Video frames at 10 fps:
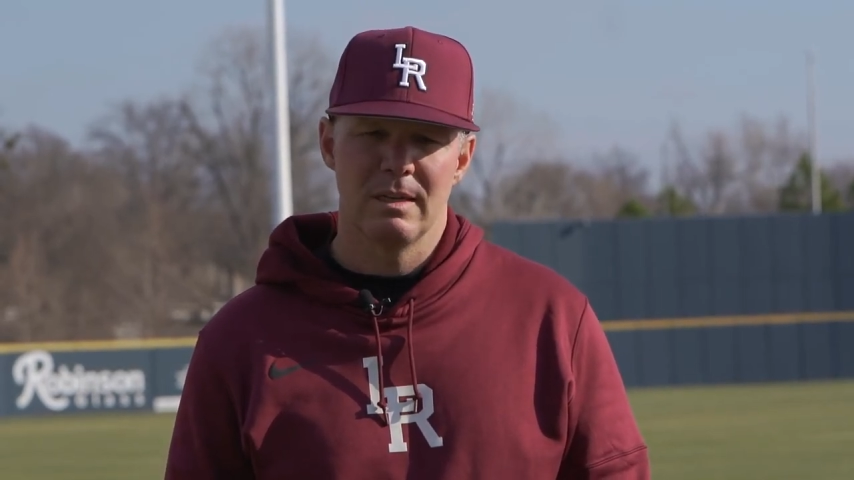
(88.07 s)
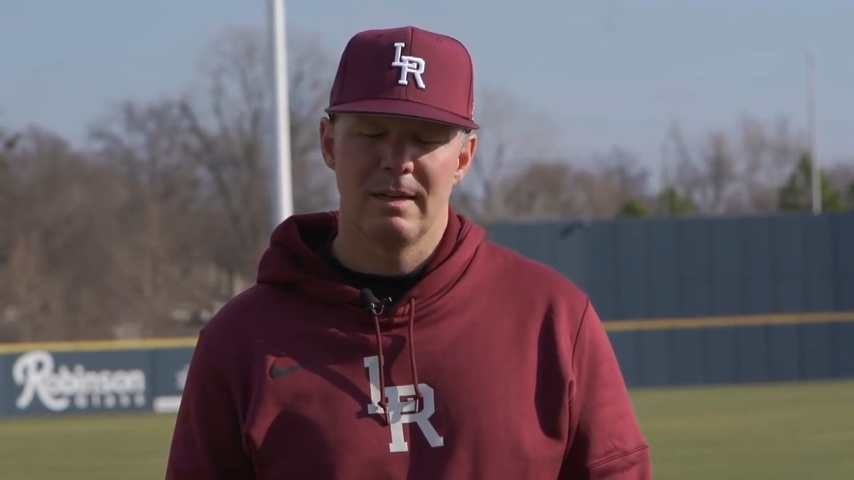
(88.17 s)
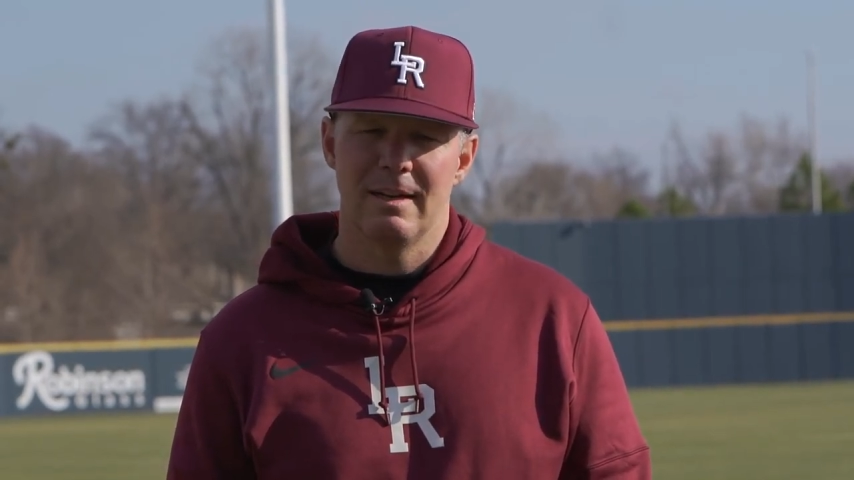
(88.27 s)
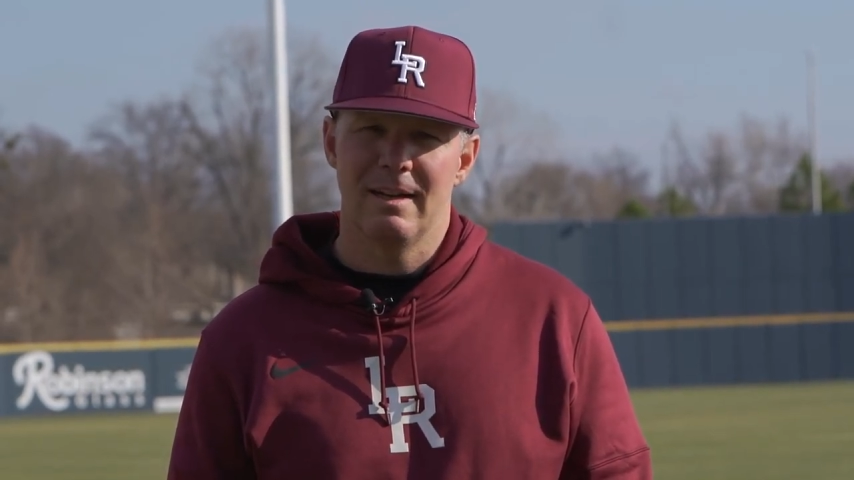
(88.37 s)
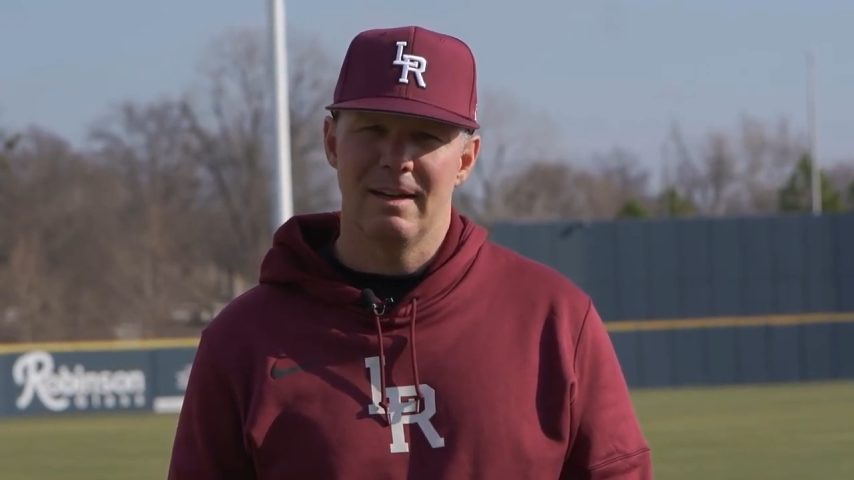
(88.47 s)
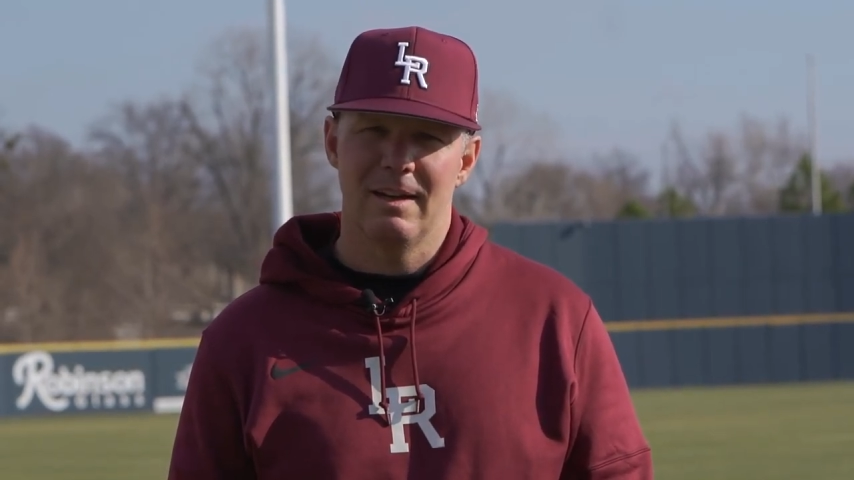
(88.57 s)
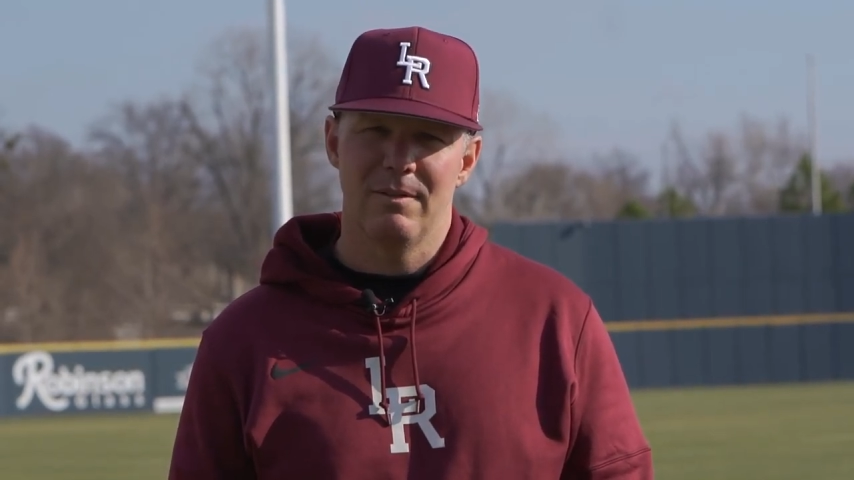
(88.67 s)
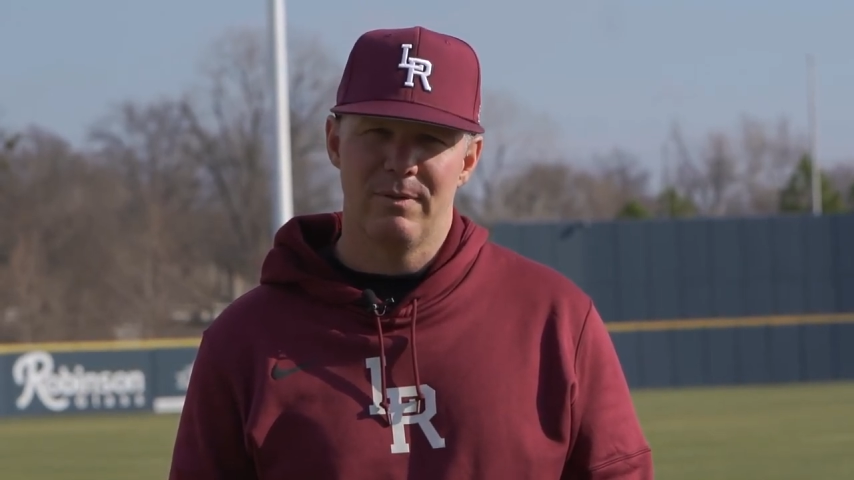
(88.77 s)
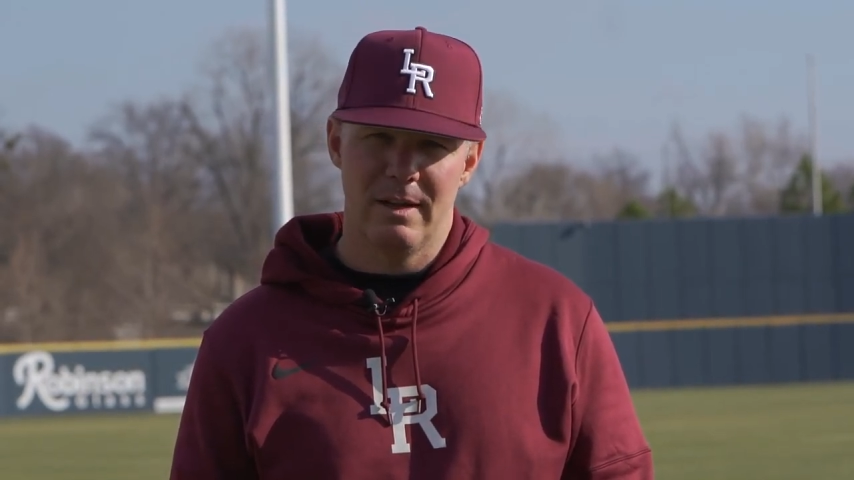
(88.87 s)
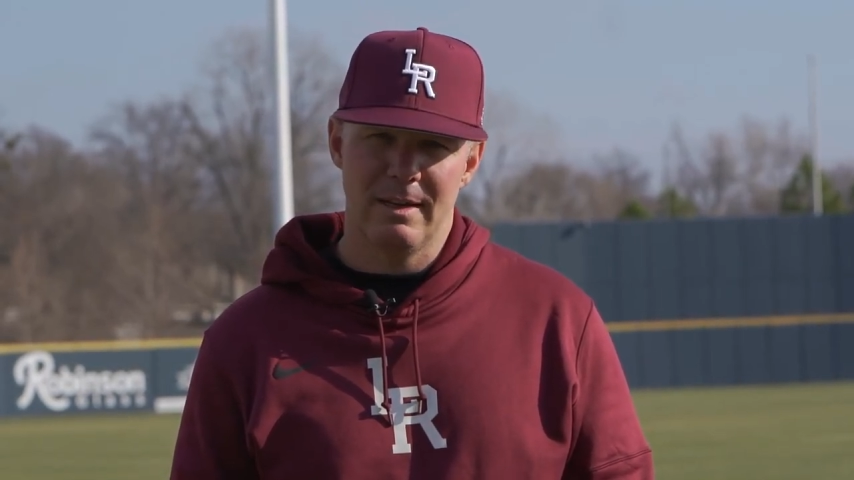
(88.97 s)
uh, a
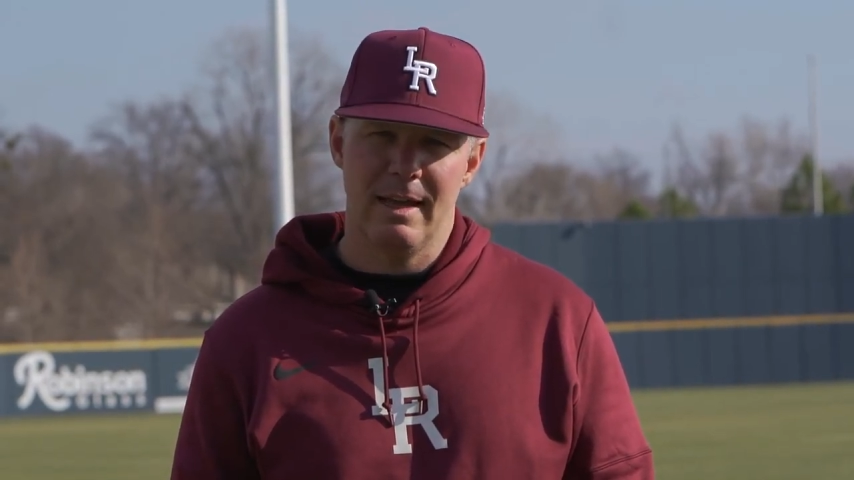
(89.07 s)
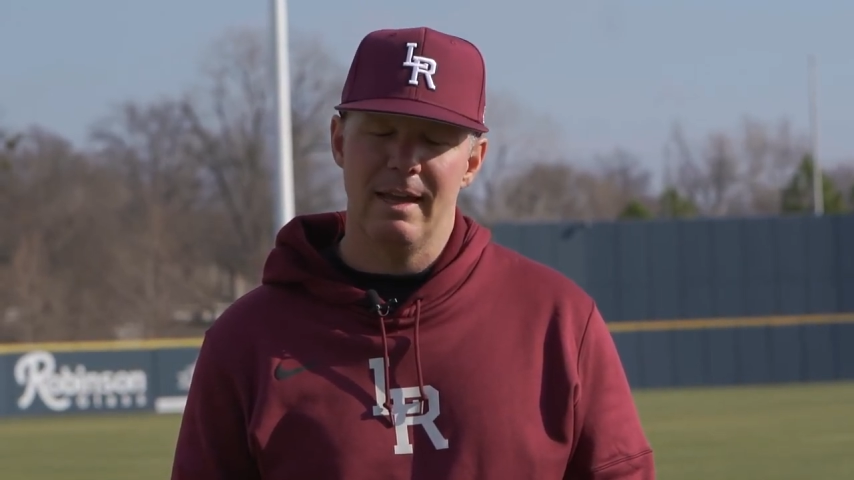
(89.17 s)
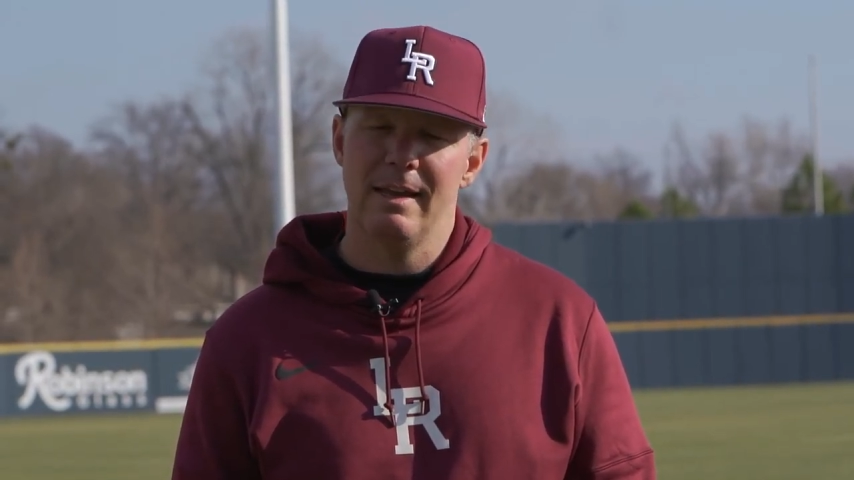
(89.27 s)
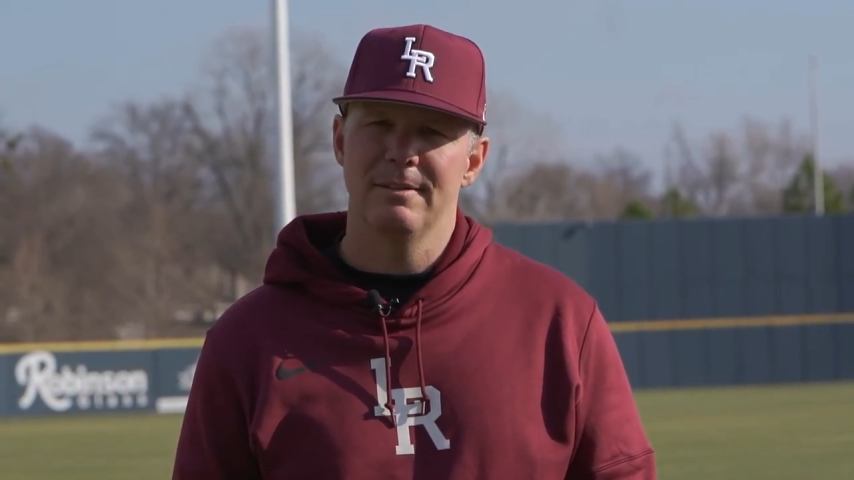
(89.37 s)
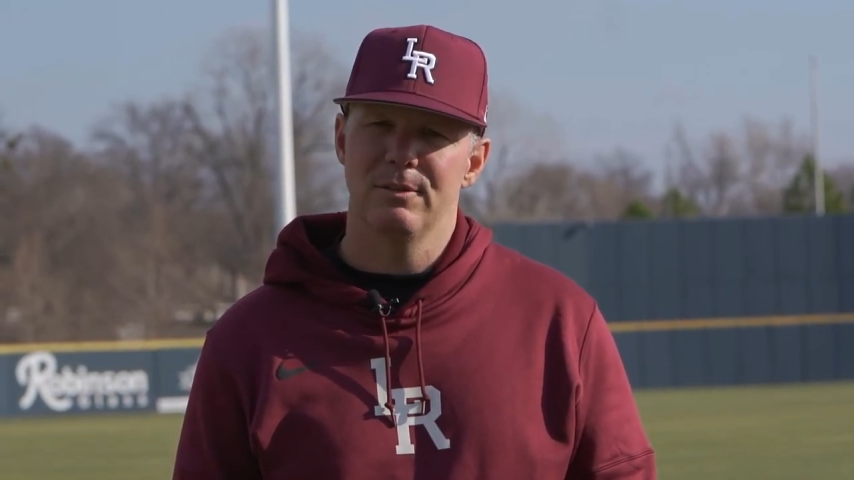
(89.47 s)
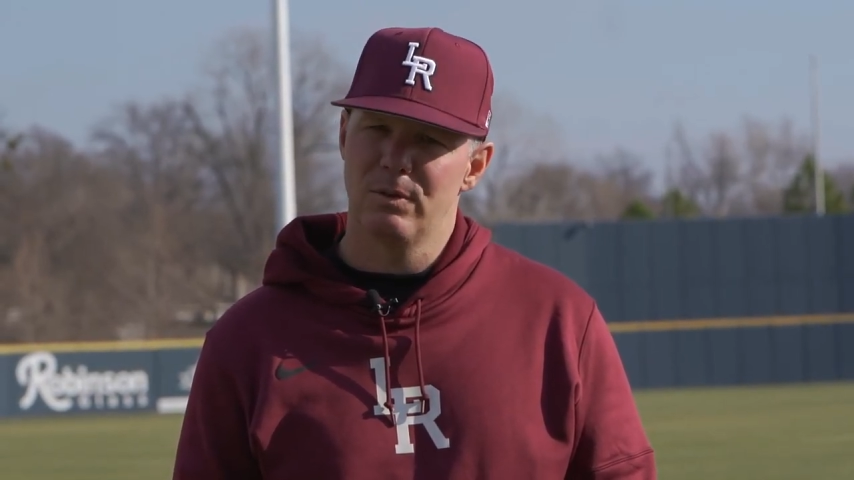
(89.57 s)
fun day,